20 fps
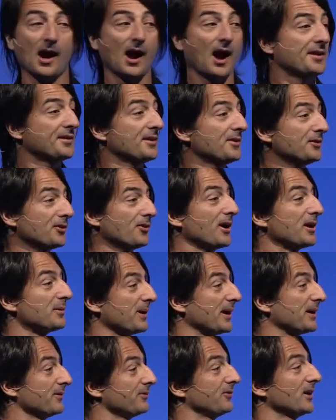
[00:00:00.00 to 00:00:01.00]
Another great
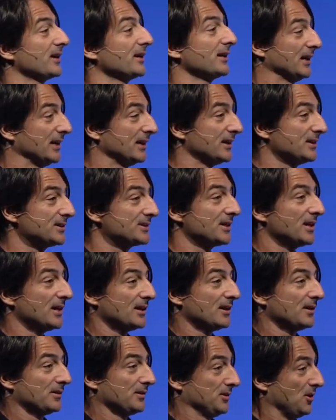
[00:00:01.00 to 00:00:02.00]
benefit is
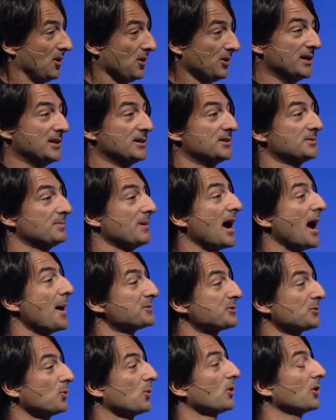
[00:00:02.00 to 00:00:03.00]
Nokia's
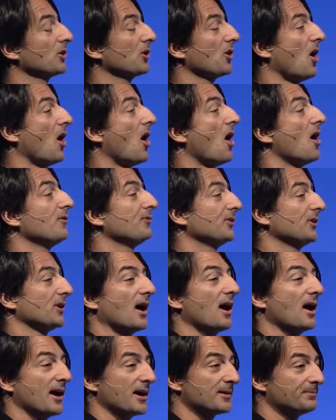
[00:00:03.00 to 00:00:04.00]
maps work
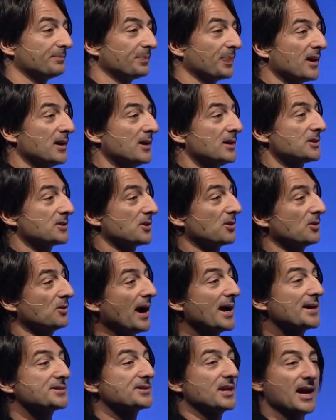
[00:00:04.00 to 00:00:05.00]
offline. So
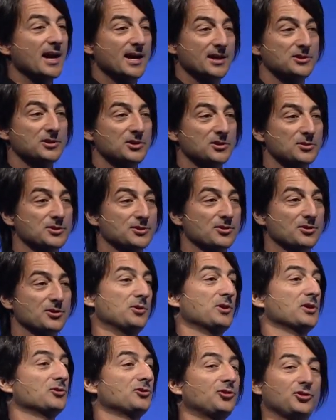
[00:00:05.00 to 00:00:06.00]
as an end user, you
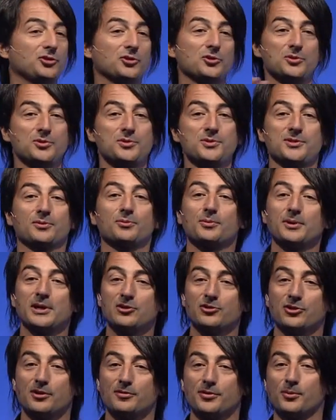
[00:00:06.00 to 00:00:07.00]
can choose a
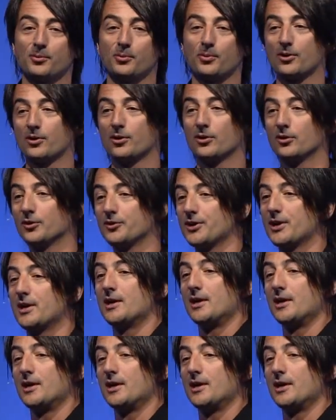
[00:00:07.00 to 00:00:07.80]
region of the world,